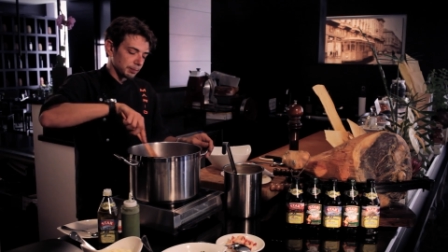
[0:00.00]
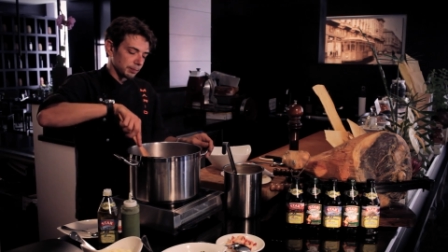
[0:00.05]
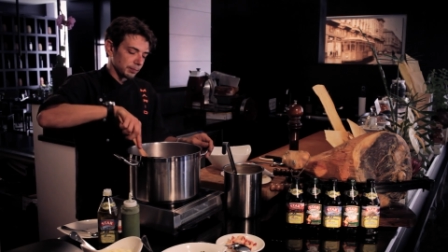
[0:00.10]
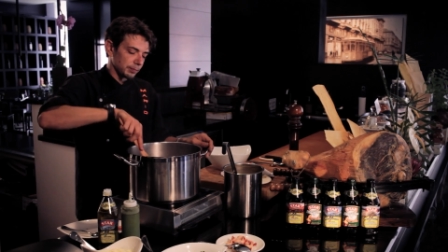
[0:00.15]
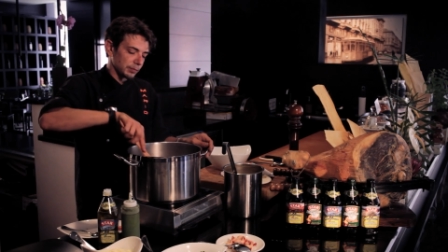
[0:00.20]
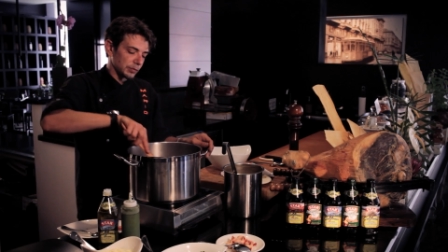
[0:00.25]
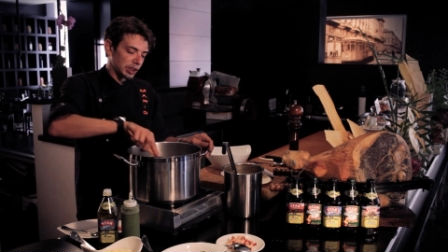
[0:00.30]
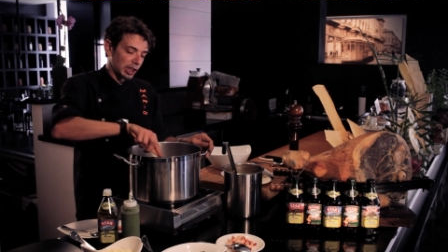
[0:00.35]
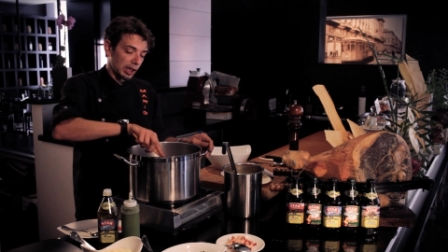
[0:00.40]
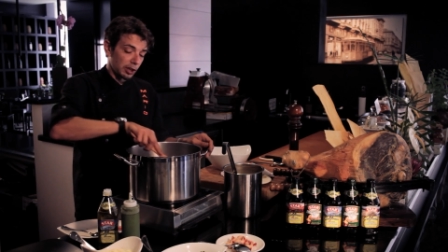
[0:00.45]

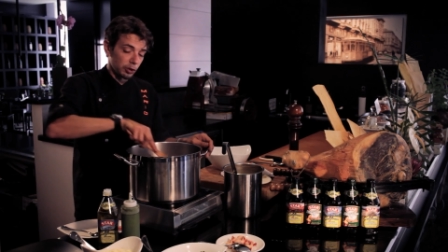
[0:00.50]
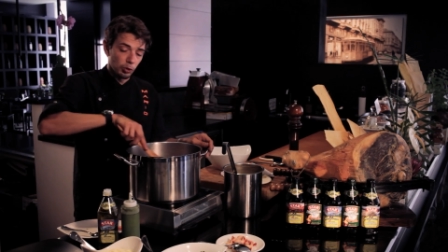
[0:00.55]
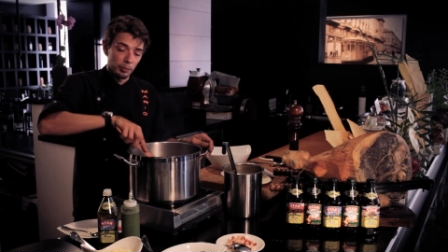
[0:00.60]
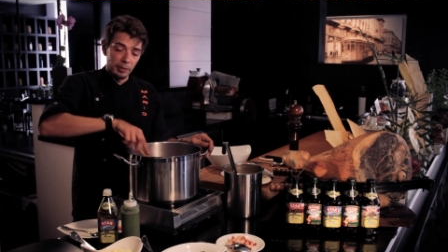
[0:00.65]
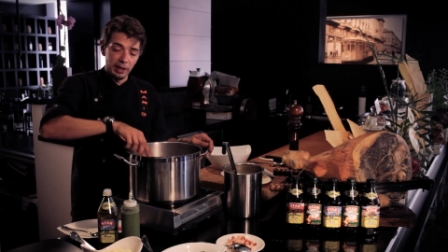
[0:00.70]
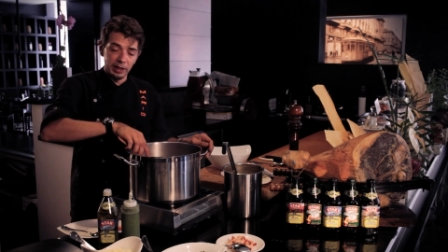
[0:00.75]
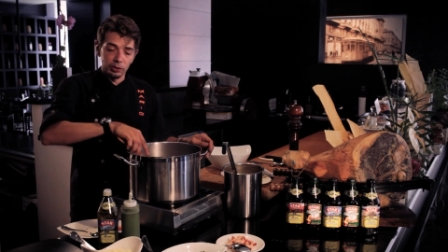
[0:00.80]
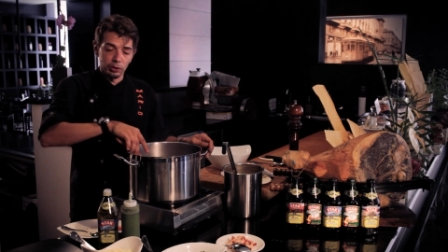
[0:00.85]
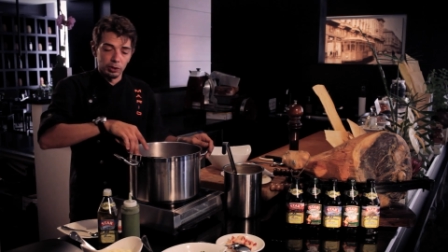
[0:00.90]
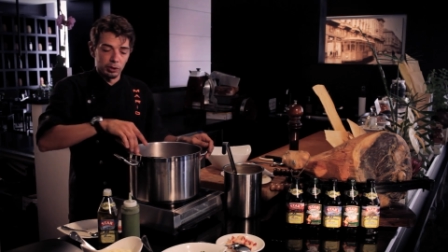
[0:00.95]
cherry
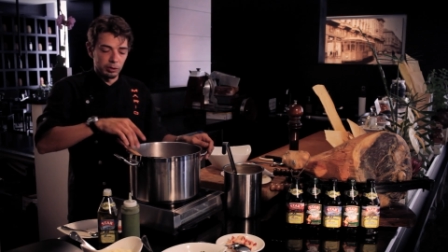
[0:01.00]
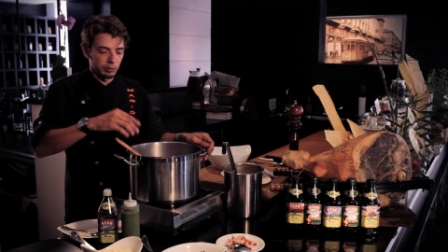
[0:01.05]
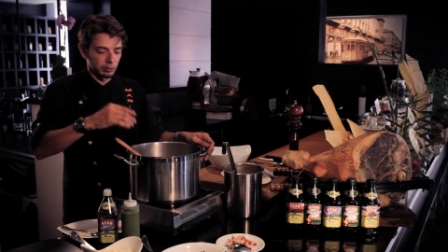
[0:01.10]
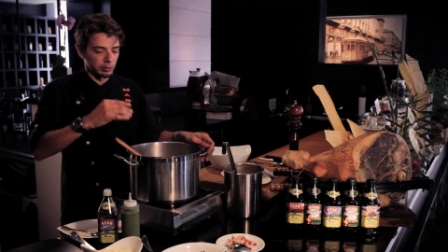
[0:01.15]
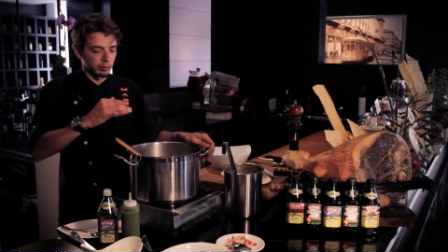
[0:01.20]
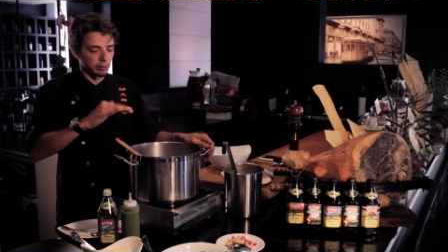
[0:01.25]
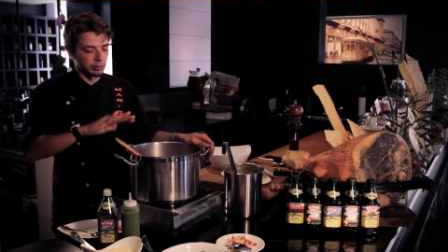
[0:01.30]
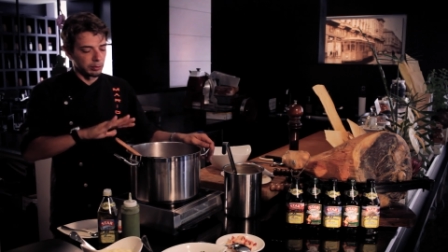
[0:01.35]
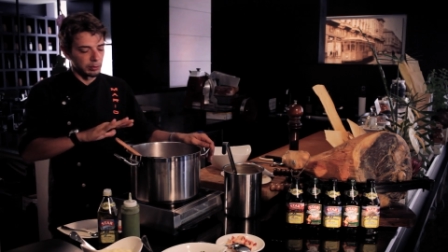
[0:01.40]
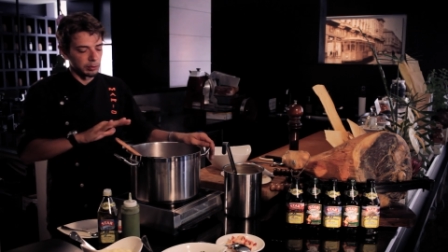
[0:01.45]
tomato.
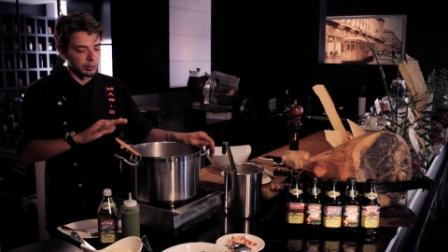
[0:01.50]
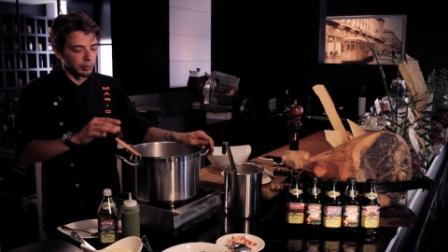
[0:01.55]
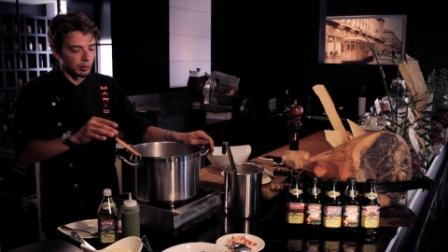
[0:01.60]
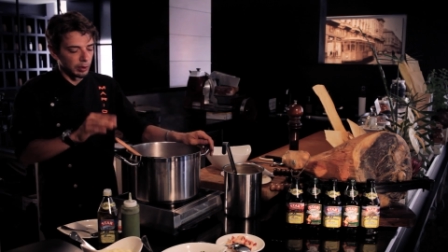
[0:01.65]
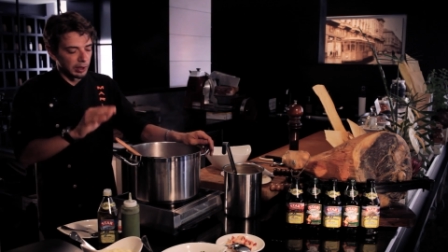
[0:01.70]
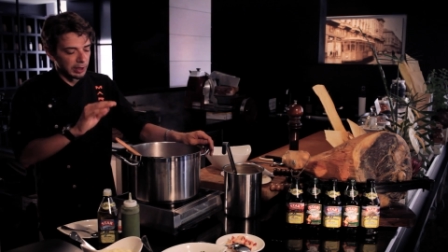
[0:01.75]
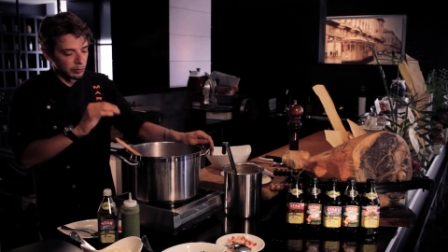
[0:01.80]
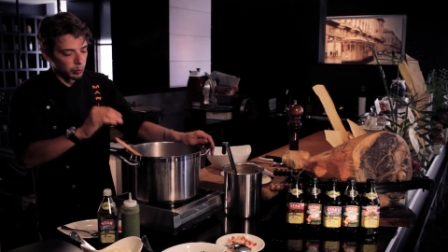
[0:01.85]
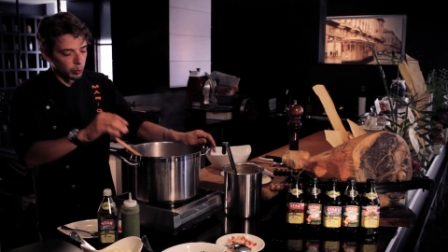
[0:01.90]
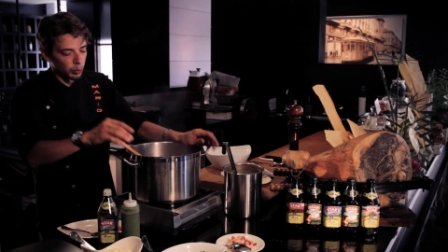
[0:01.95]
We
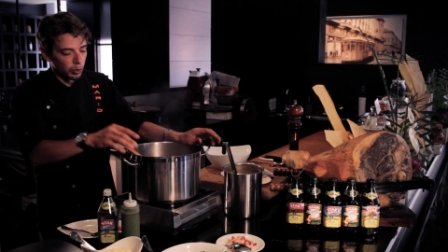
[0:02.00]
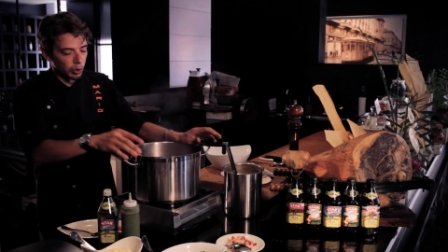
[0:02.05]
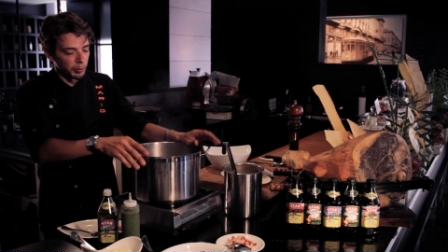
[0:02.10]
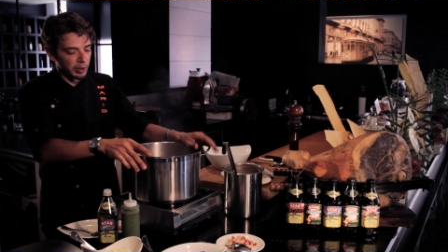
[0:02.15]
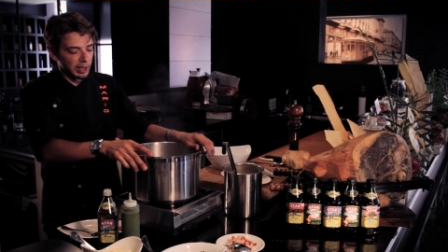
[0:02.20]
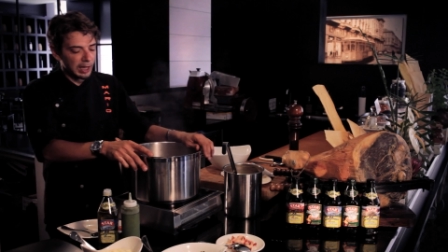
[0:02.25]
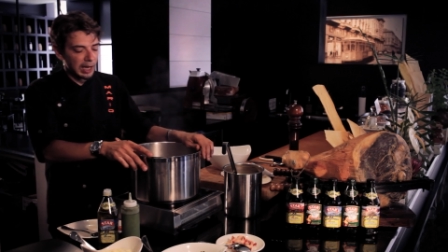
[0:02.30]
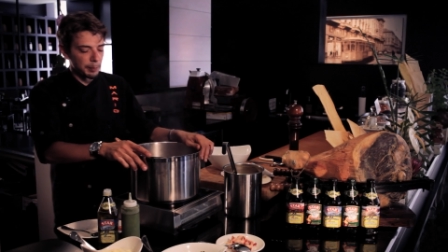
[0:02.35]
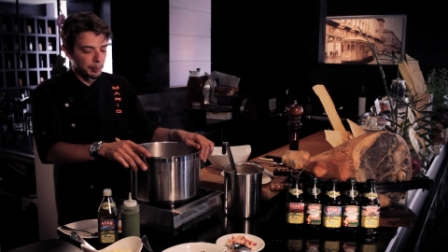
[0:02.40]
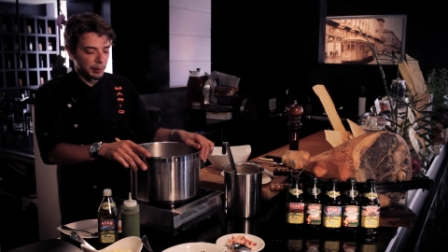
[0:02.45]
let warm it
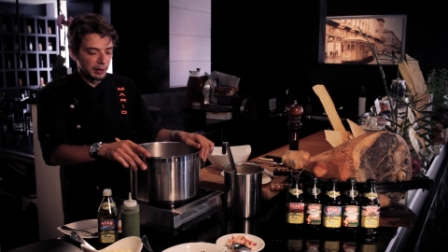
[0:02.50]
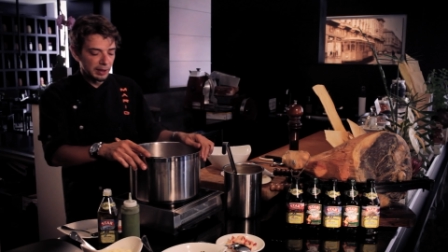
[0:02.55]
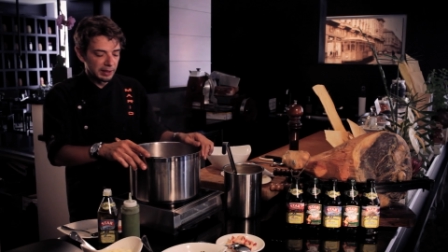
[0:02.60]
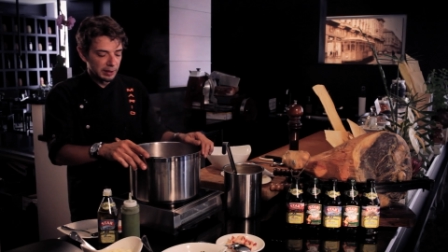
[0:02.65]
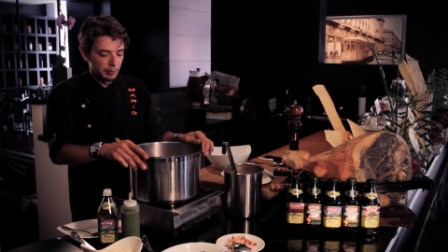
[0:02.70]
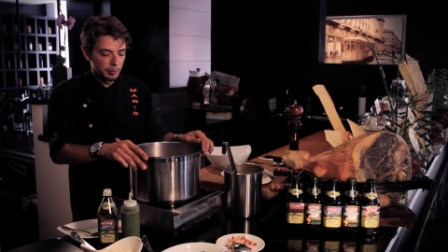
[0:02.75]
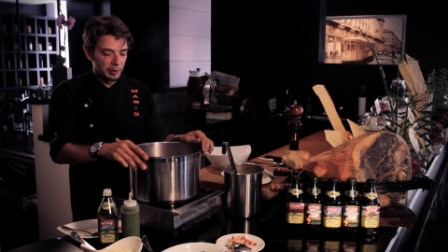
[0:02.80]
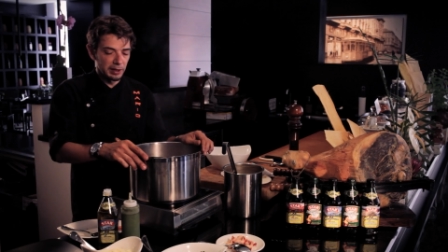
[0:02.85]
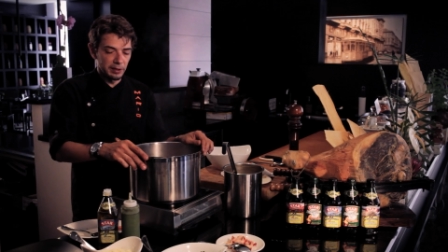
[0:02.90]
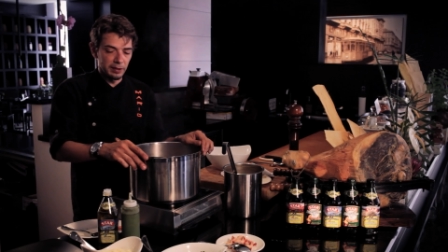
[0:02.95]
up a little
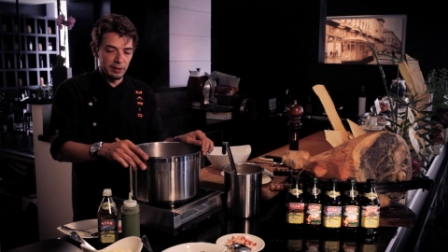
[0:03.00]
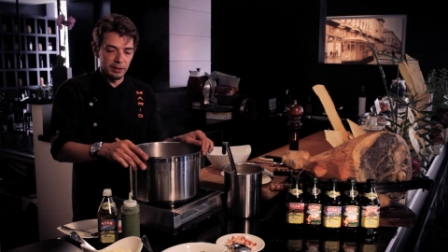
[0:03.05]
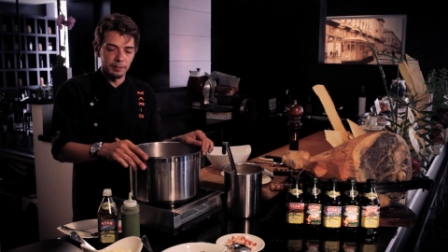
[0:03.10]
bit,